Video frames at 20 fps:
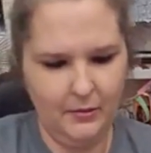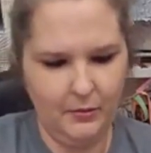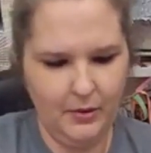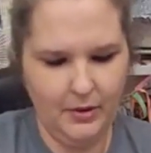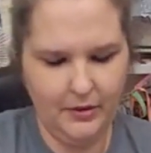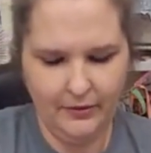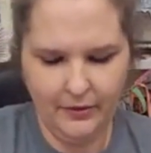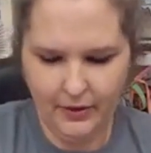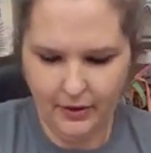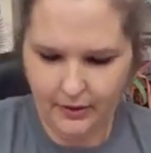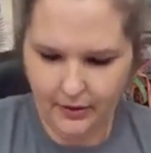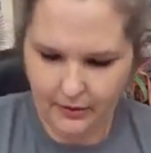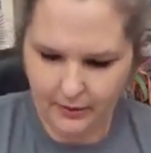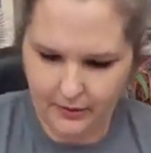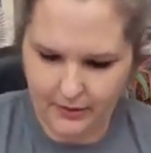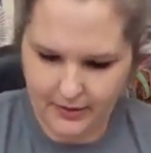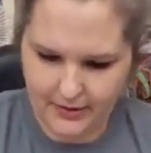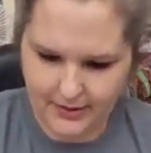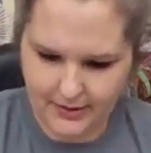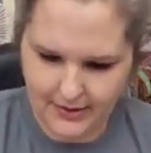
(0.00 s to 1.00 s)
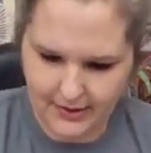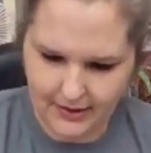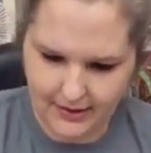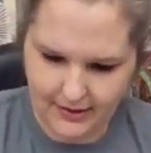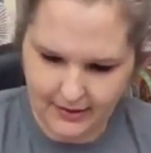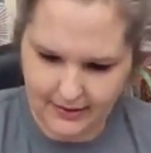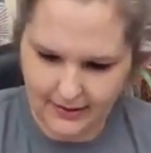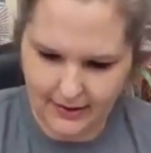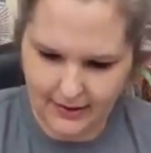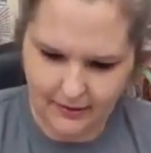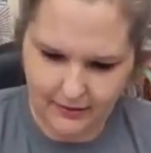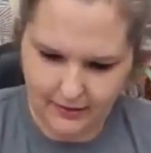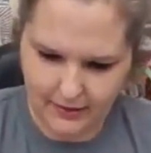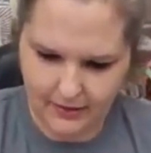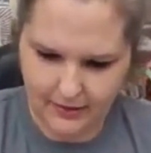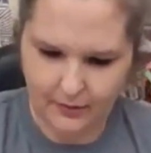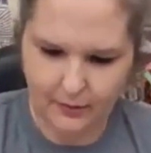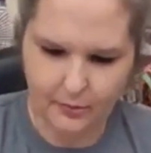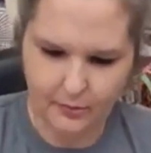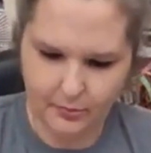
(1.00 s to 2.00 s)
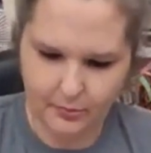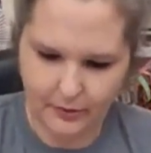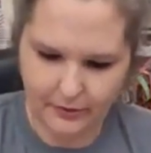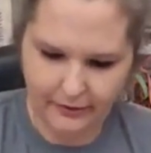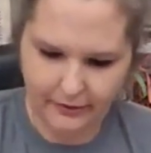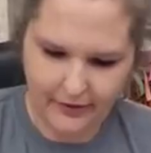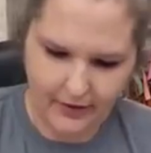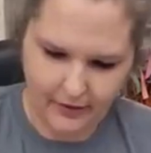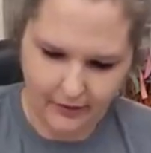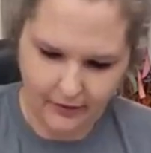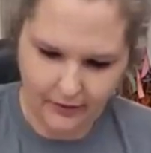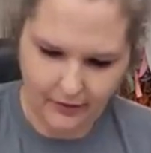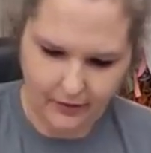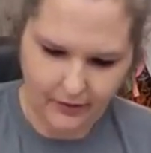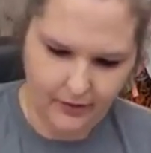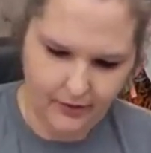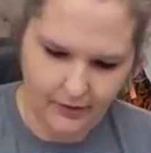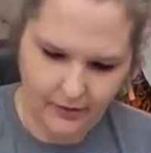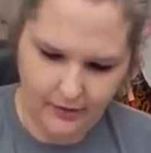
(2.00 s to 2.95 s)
whenever you go and sand it down, it'll reveal